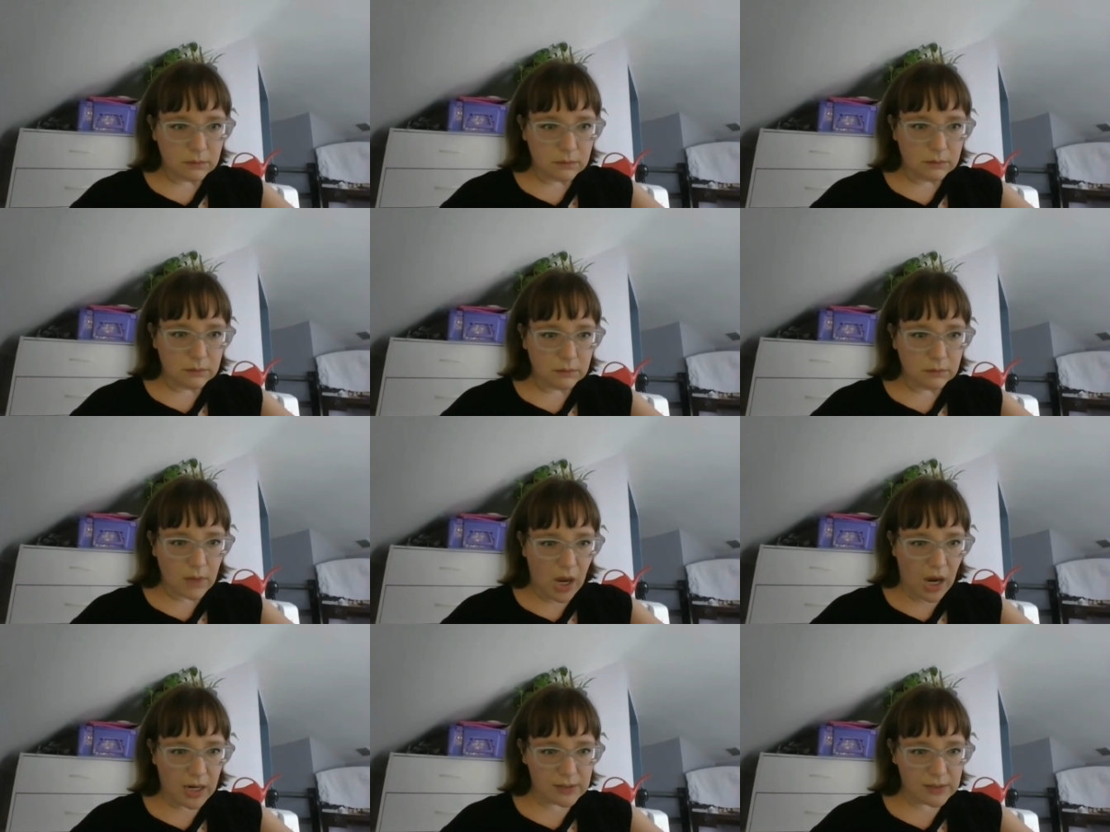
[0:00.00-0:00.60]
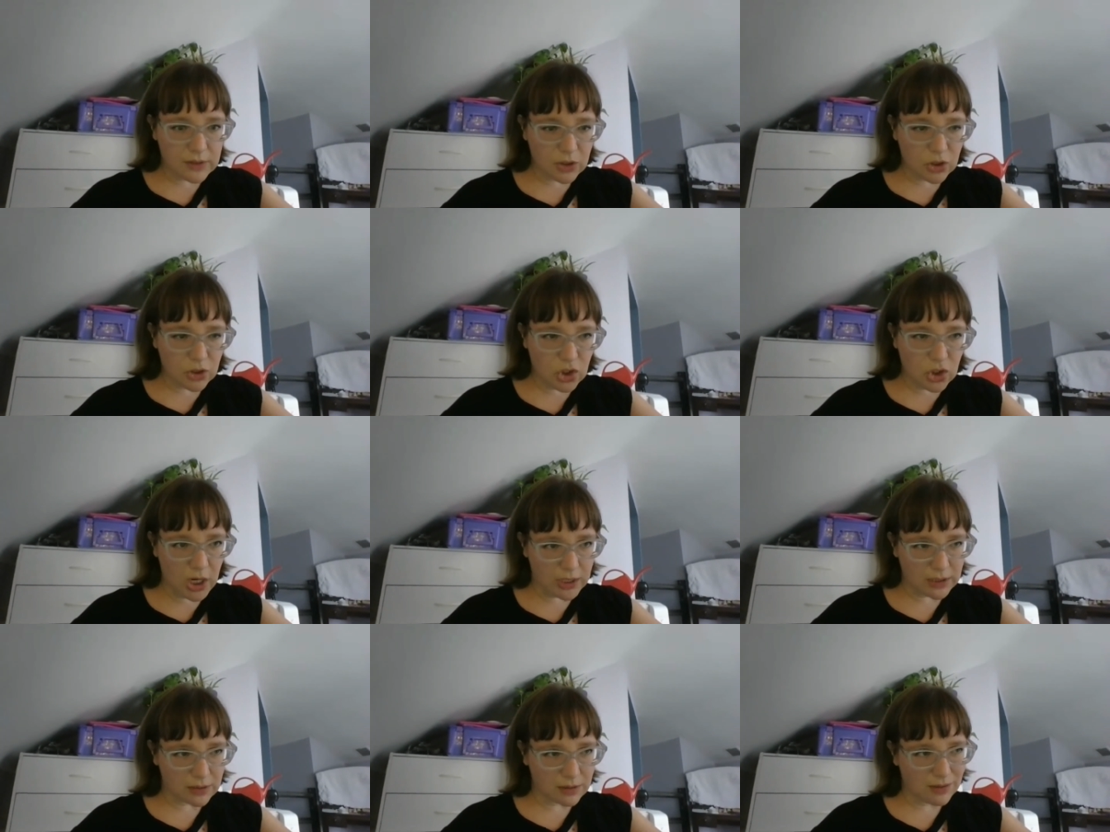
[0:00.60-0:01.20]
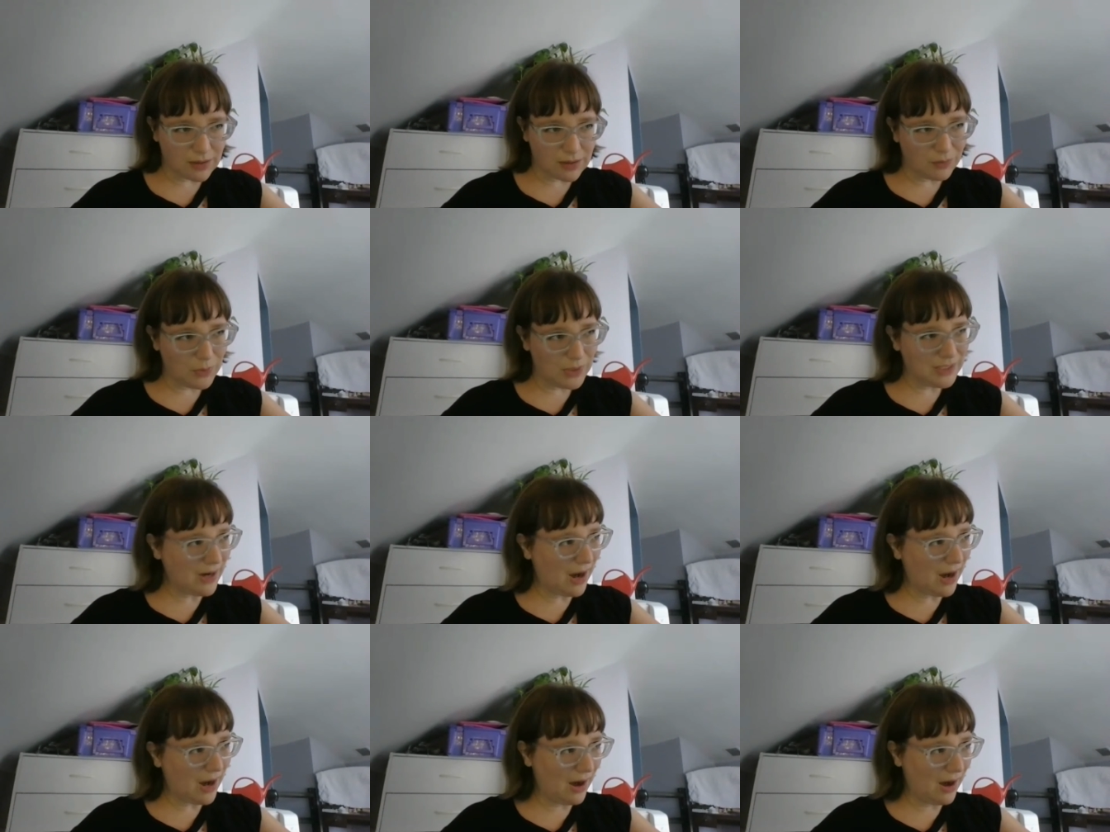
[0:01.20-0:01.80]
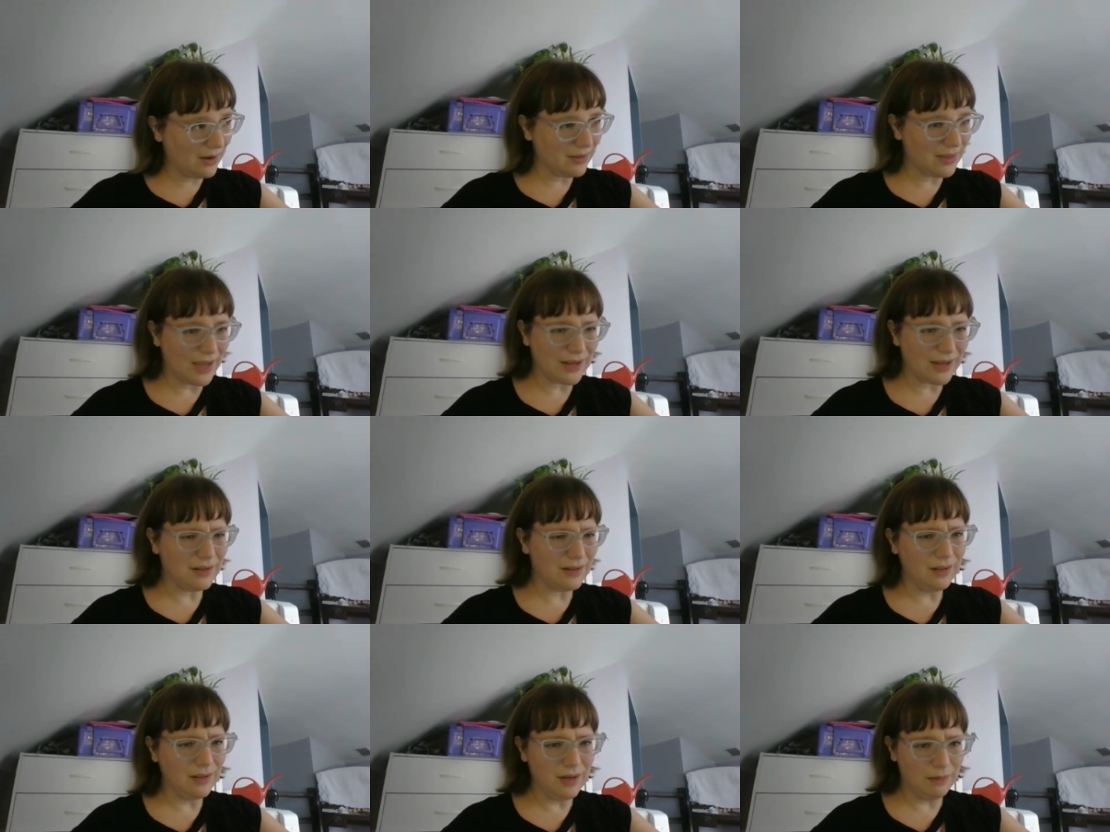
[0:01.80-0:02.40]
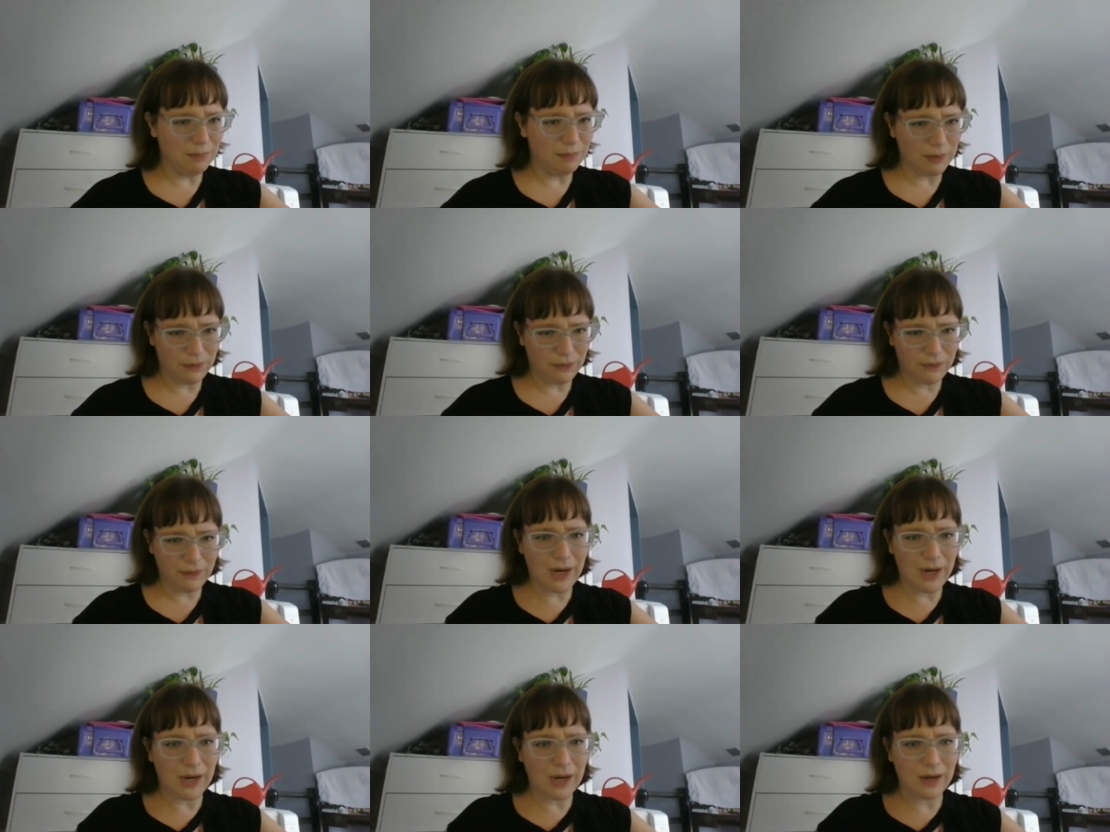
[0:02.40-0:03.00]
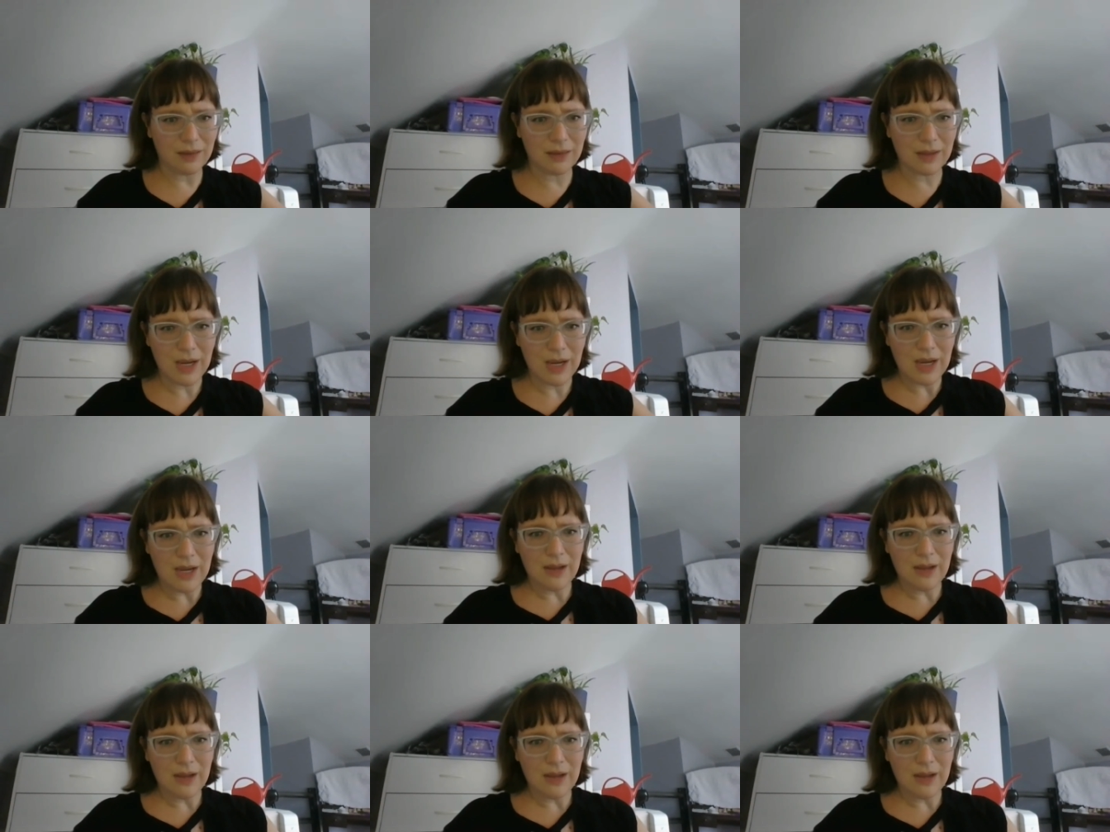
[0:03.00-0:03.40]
I suggest that we take that leap of faith,